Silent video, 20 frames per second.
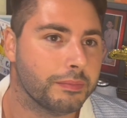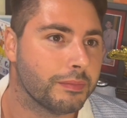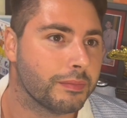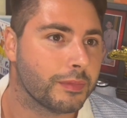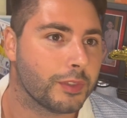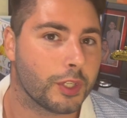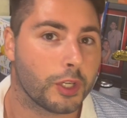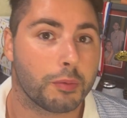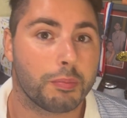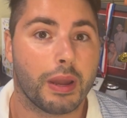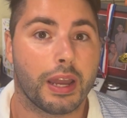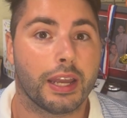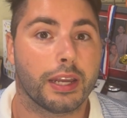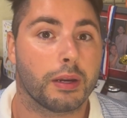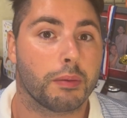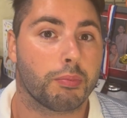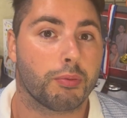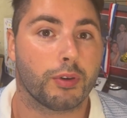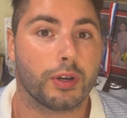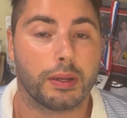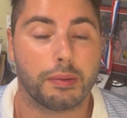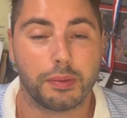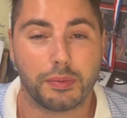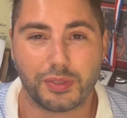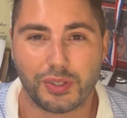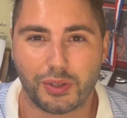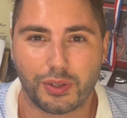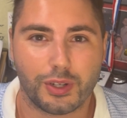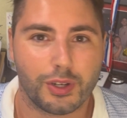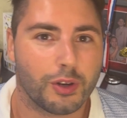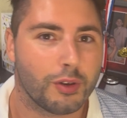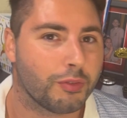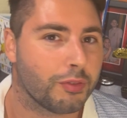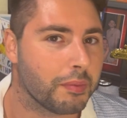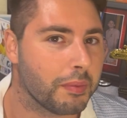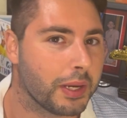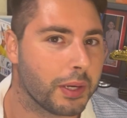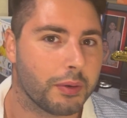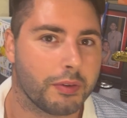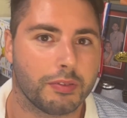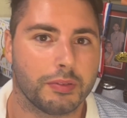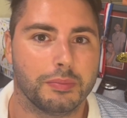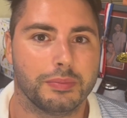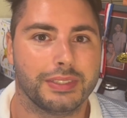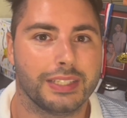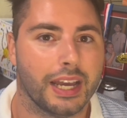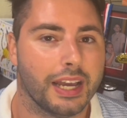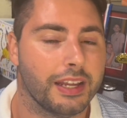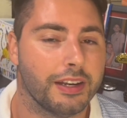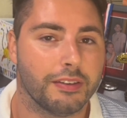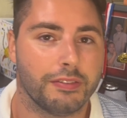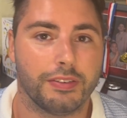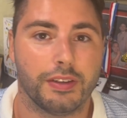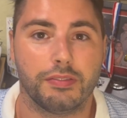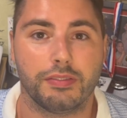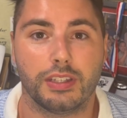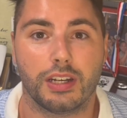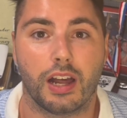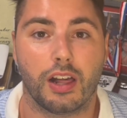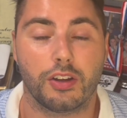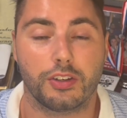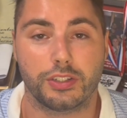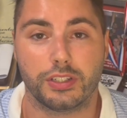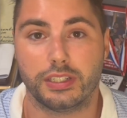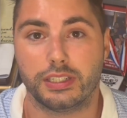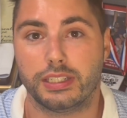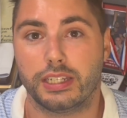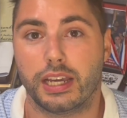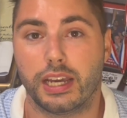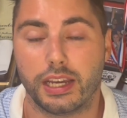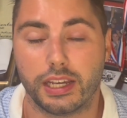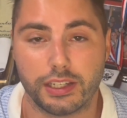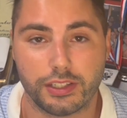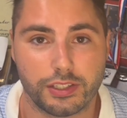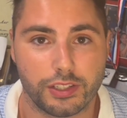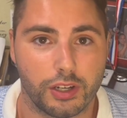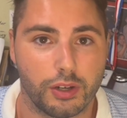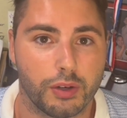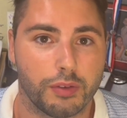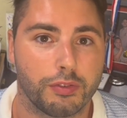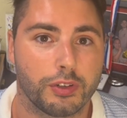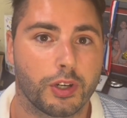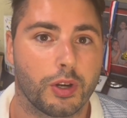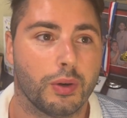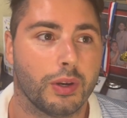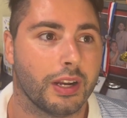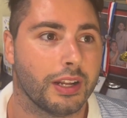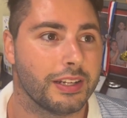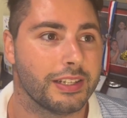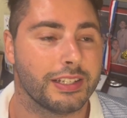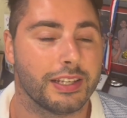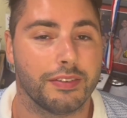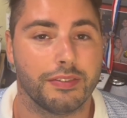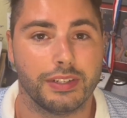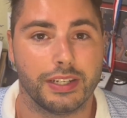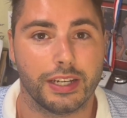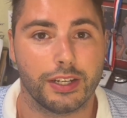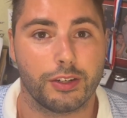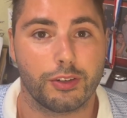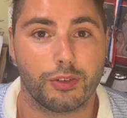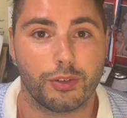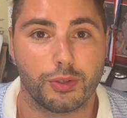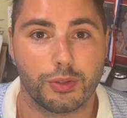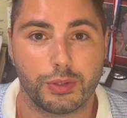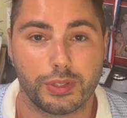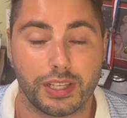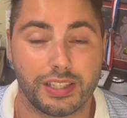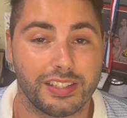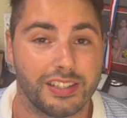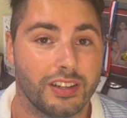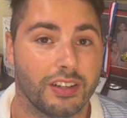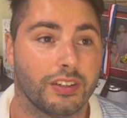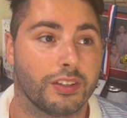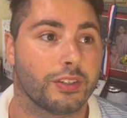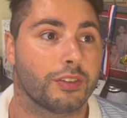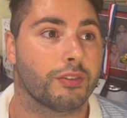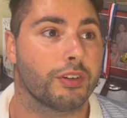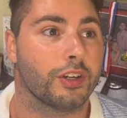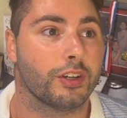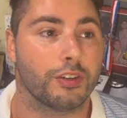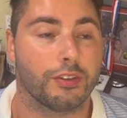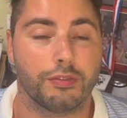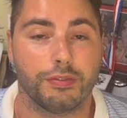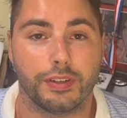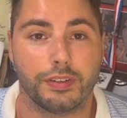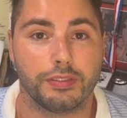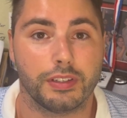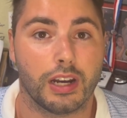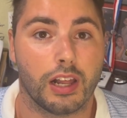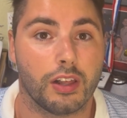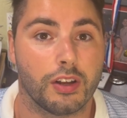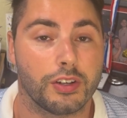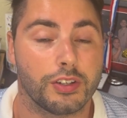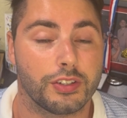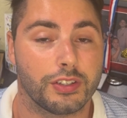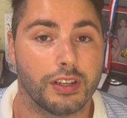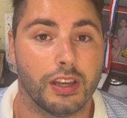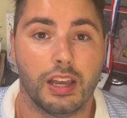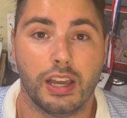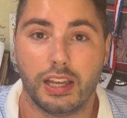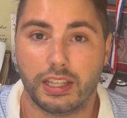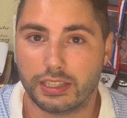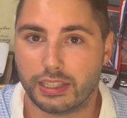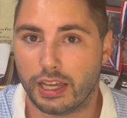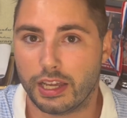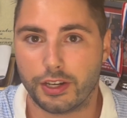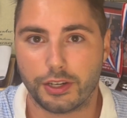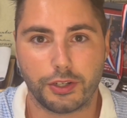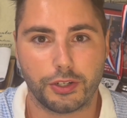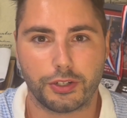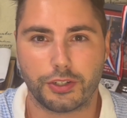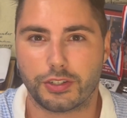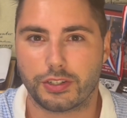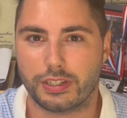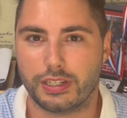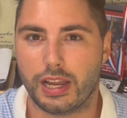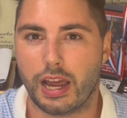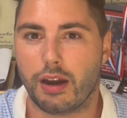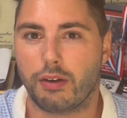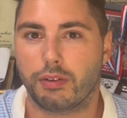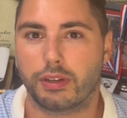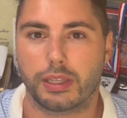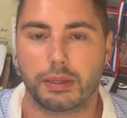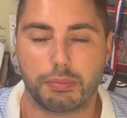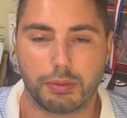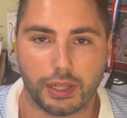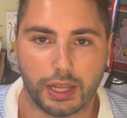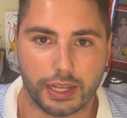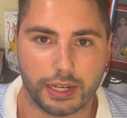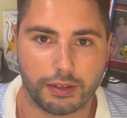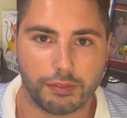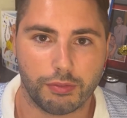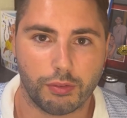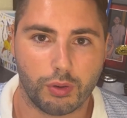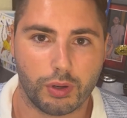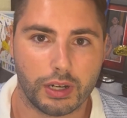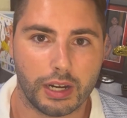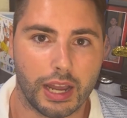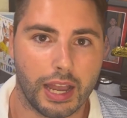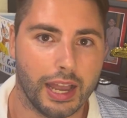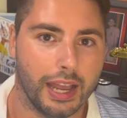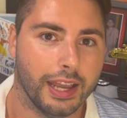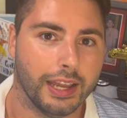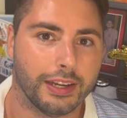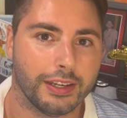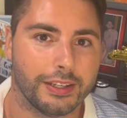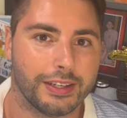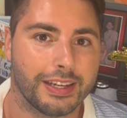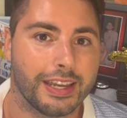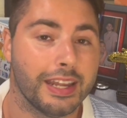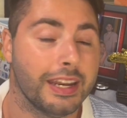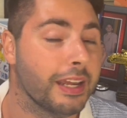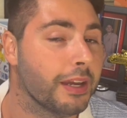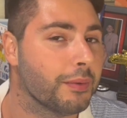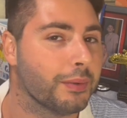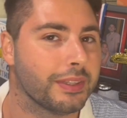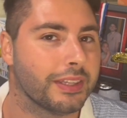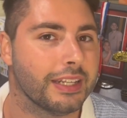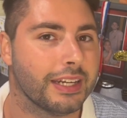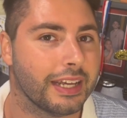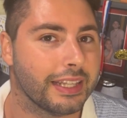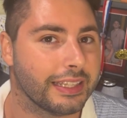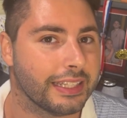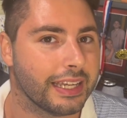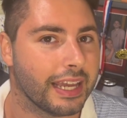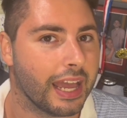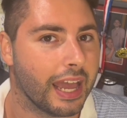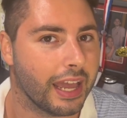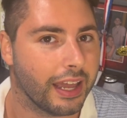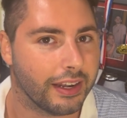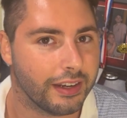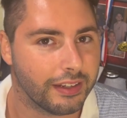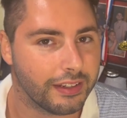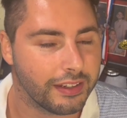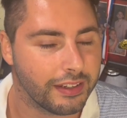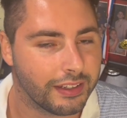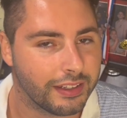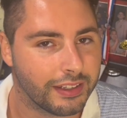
you're paying a premium. So it can go from anywhere from $10 to $50 a day. So if you're going on a 7-day cruise, that's another $350 that you're just not really planning for, and you get hit with it at the end